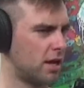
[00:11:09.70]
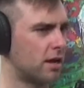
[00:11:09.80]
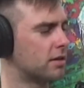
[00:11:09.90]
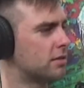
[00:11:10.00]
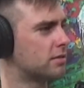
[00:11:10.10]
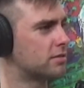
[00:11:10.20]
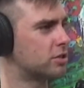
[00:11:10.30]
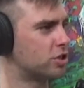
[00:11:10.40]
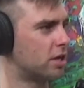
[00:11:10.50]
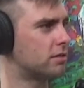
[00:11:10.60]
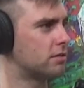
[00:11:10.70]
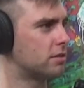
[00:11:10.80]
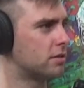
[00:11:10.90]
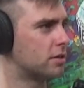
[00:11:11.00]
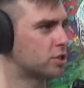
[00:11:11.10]
Yeah, it's a chain.
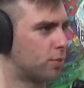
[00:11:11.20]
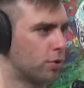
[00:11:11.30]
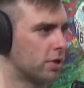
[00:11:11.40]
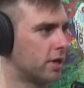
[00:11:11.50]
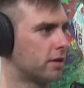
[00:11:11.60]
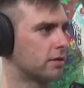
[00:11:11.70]
Chipotle.